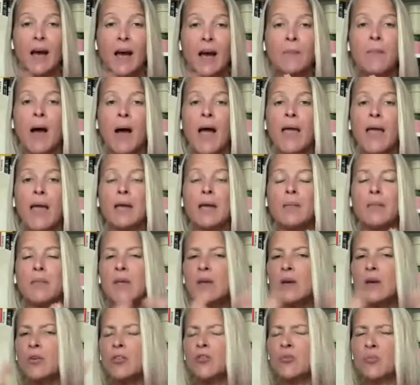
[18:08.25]
My
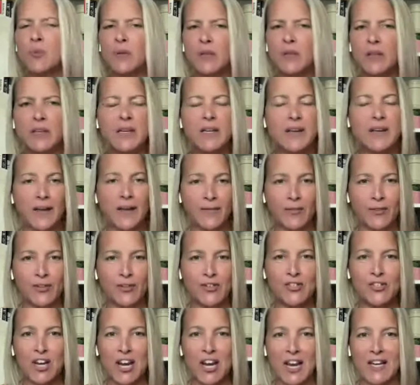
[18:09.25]
meals really never
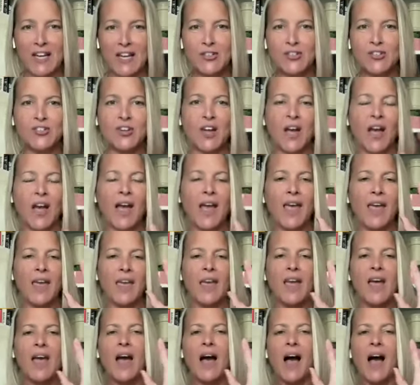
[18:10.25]
changed.
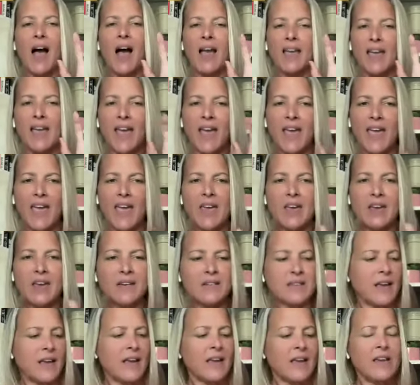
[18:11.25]
I
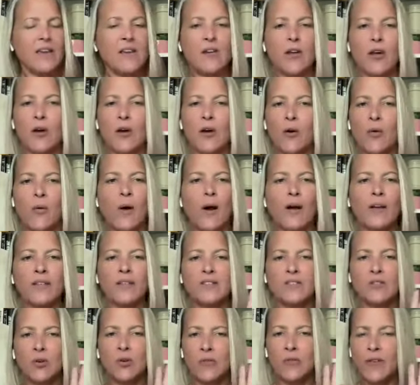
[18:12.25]
ate, you know, a
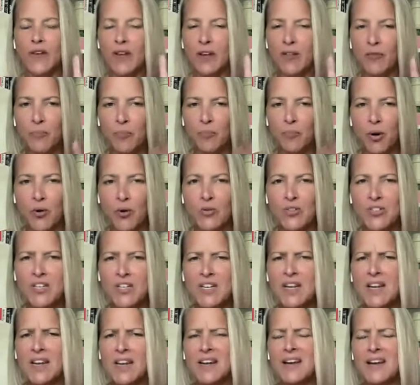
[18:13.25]
serving of
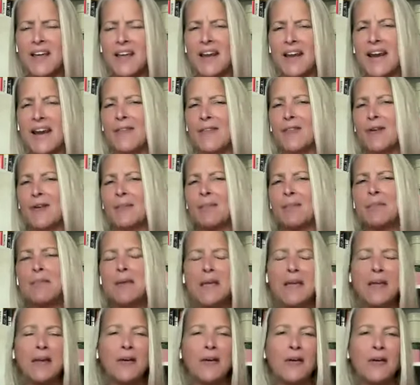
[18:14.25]
protein at every
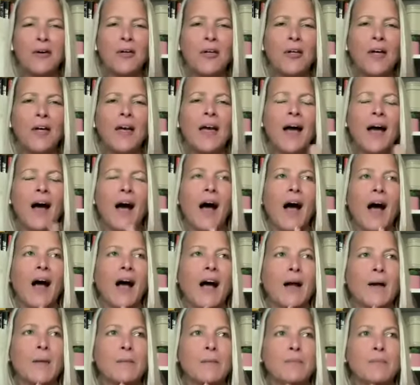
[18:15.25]
meal.
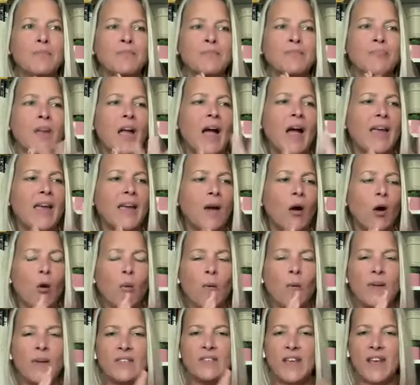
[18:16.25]
I
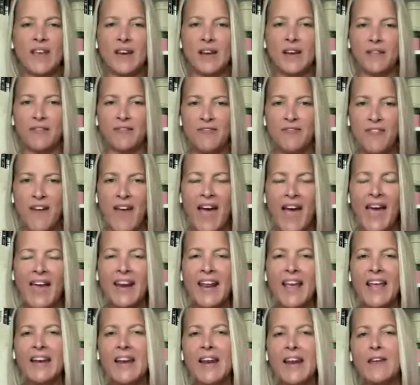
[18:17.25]
always ate a fat
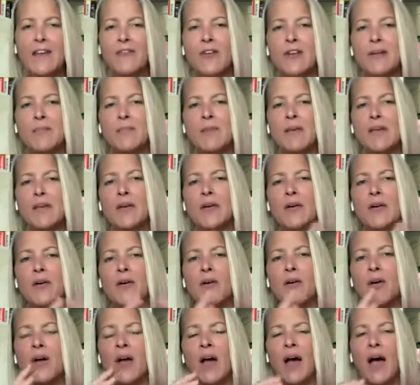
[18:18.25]
at every
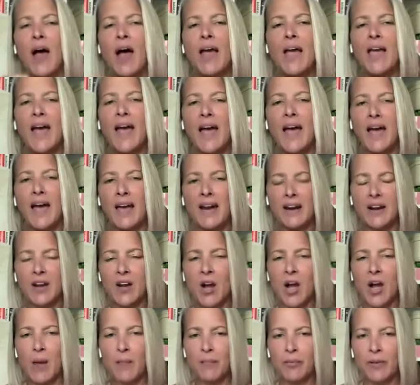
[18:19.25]
meal. I had a
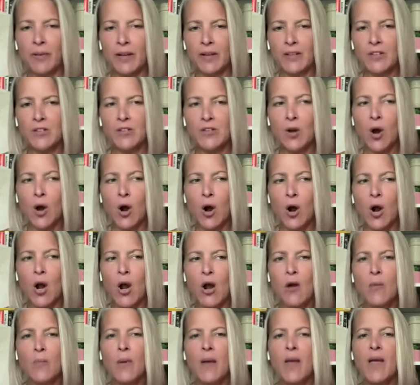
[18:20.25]
complex
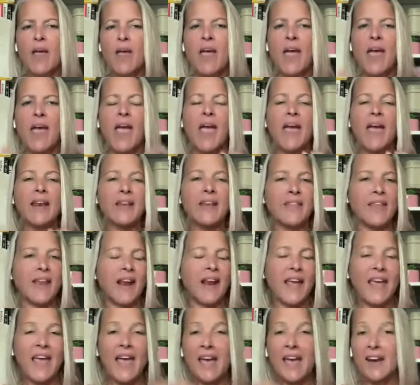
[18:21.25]
carb, and then
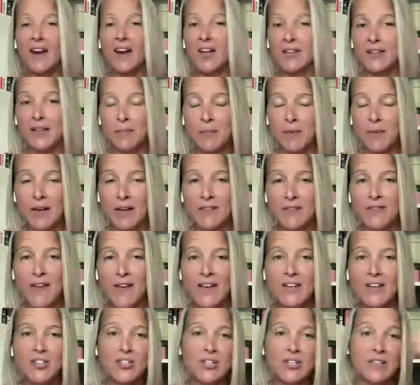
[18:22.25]
I had unlimited
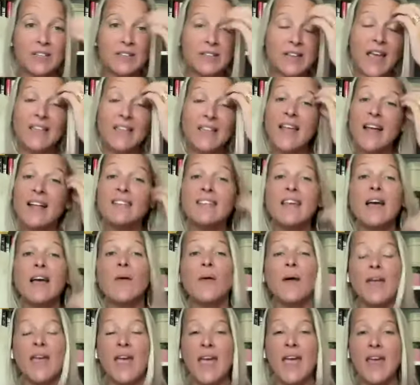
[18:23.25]
veggies. And that's how
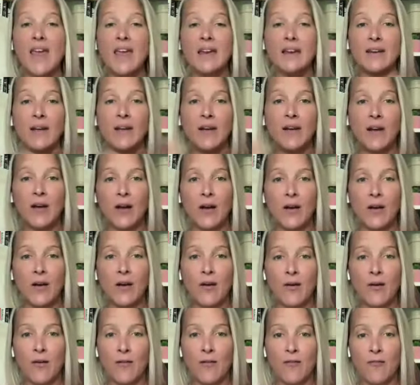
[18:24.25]
I ate
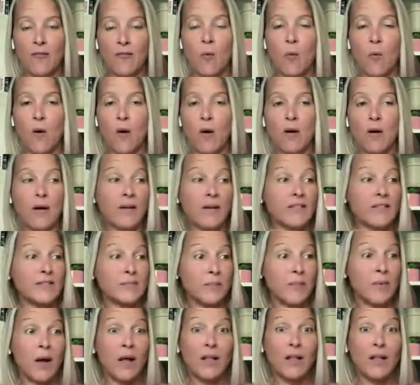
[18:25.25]
for
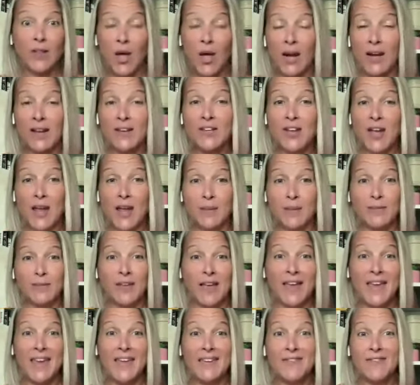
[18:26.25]
a lot of times.
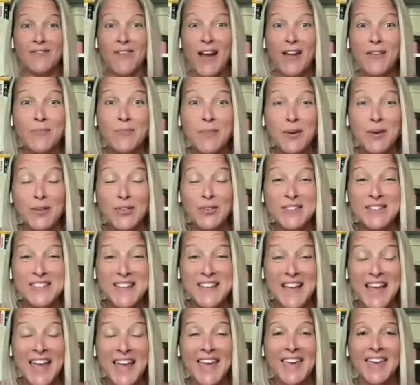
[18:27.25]
I ate 5 meals a
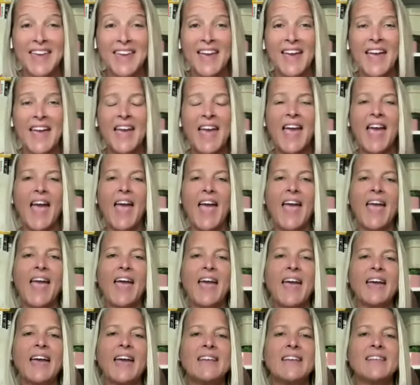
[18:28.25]
day.
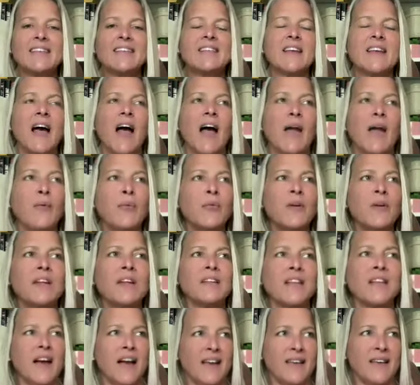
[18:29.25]
And I
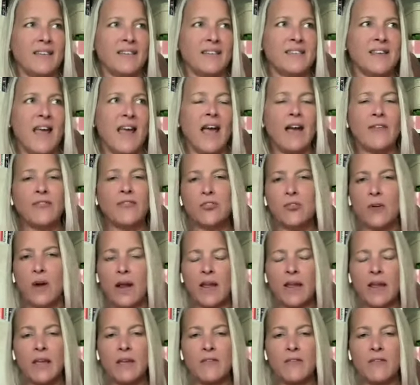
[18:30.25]
realized after
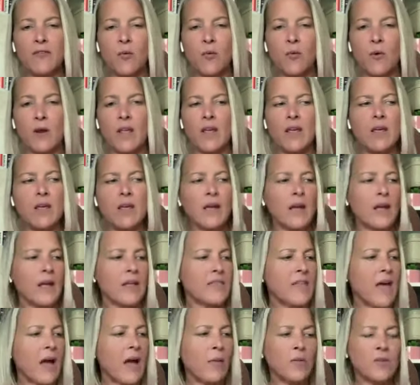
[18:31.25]
I hit 40,
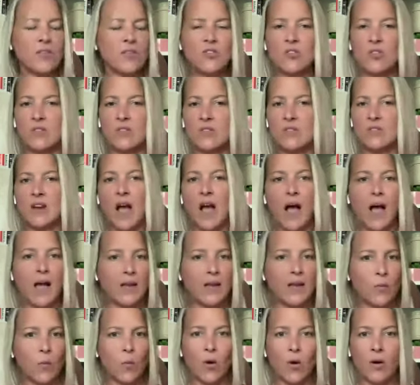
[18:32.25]
that was just
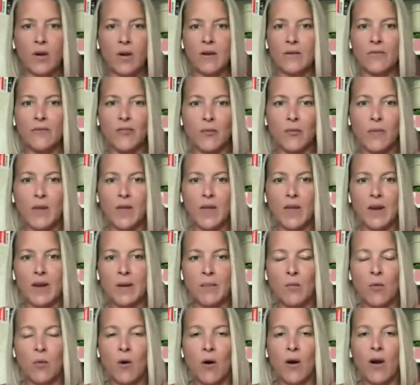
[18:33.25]
not working for me
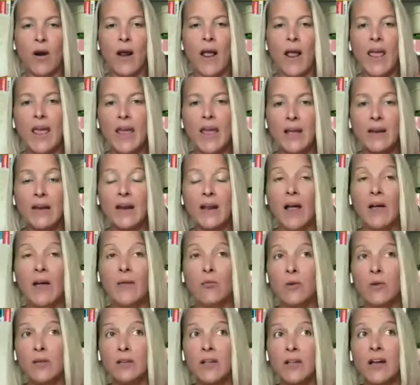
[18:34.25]
anymore. And I
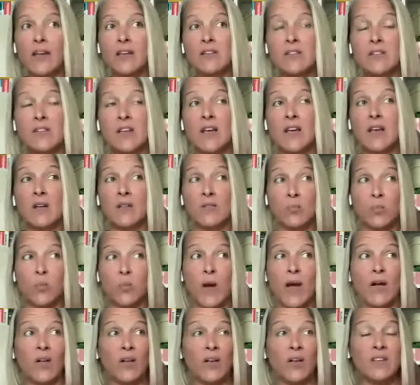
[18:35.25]
realized as
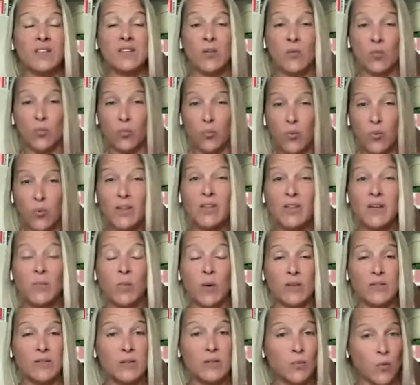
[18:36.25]
well as it really
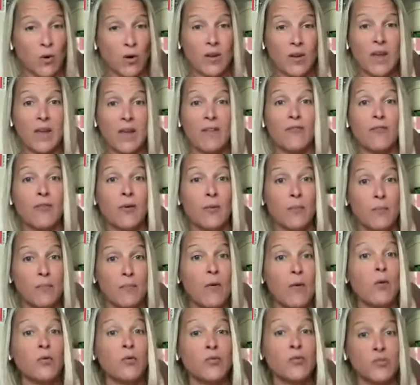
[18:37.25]
wasn't working for
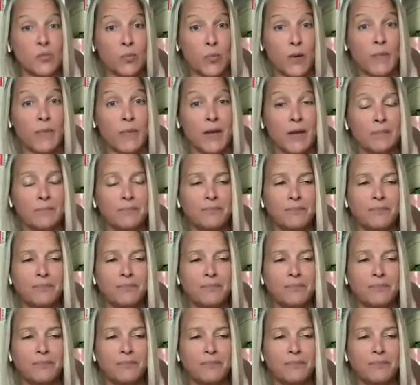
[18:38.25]
most women.